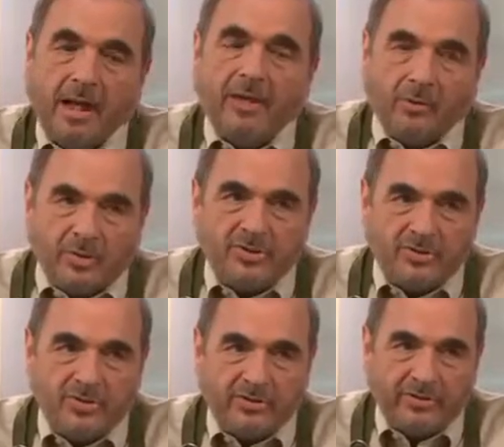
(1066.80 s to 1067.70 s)
I
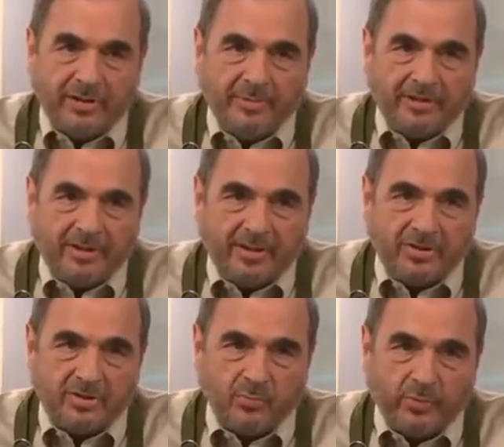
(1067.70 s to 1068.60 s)
also saw your name in
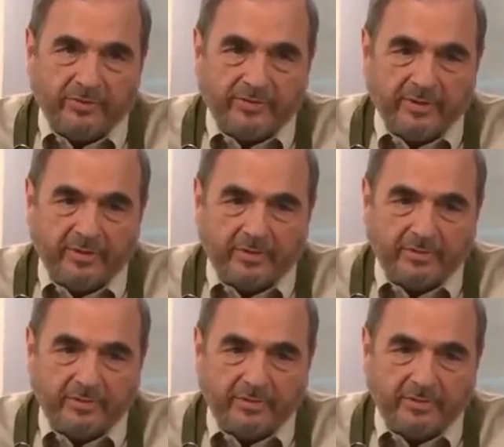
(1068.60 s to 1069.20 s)
connection with